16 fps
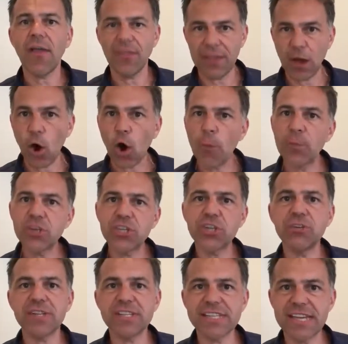and the
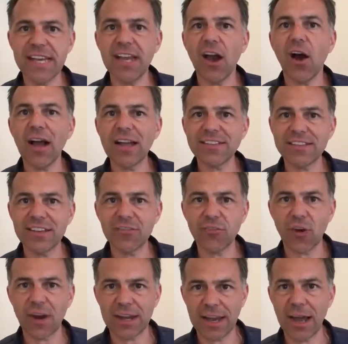opportunity I see
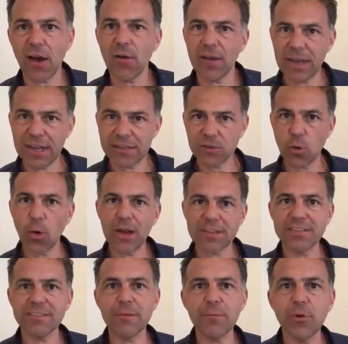right now is
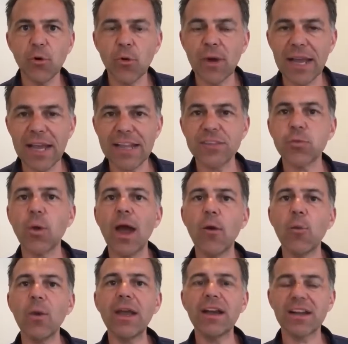quite simple. It's
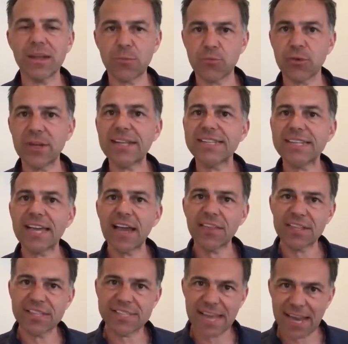where we are going to bring
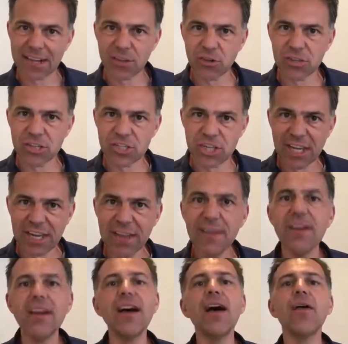together technology,
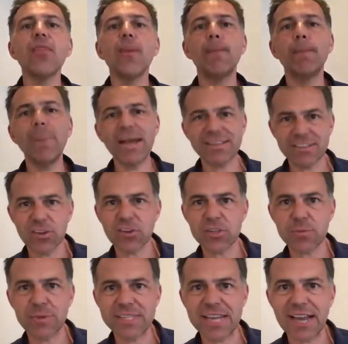the best
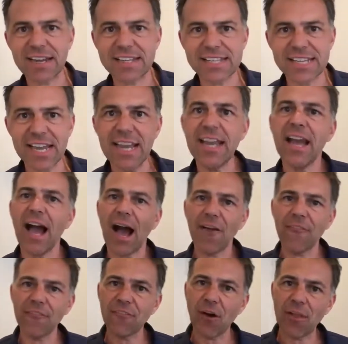hospitality,
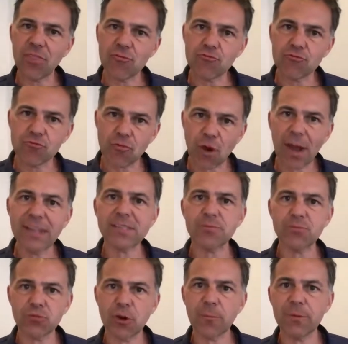and find the right
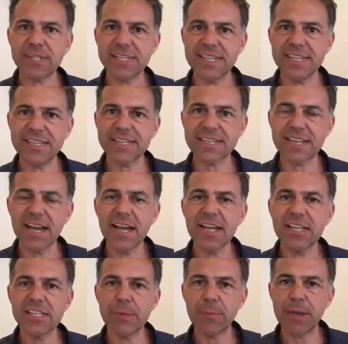properties
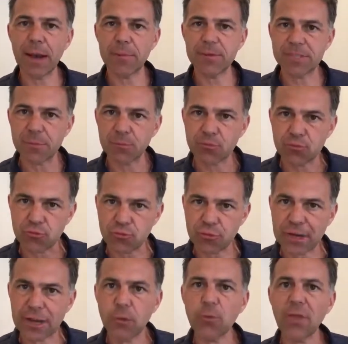to be able to
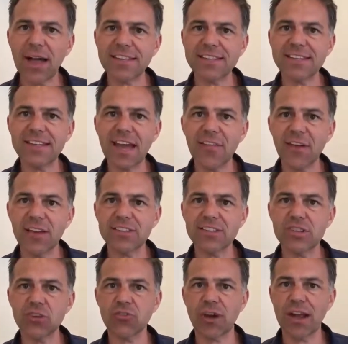bring all that together
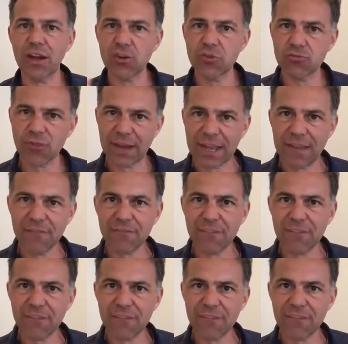to create a great